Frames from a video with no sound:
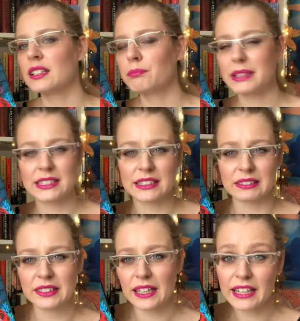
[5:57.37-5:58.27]

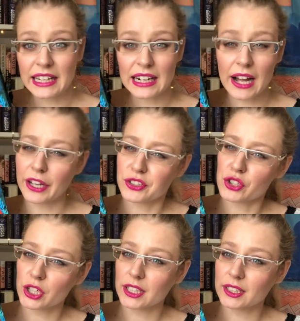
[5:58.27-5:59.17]
still, yeah, I
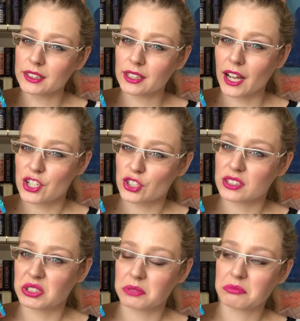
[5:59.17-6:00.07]
enjoyed it. I
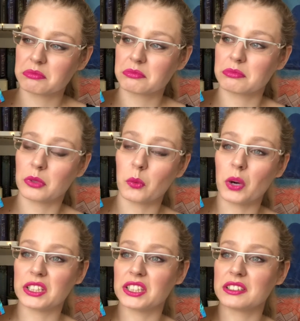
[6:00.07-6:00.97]
just
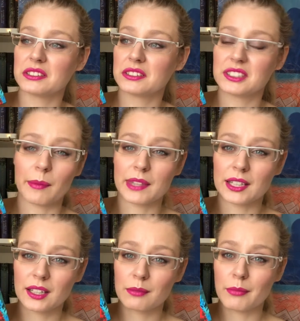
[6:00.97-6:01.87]
wanted
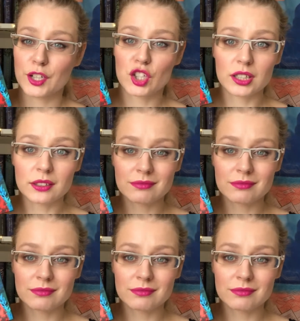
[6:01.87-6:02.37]
something magical.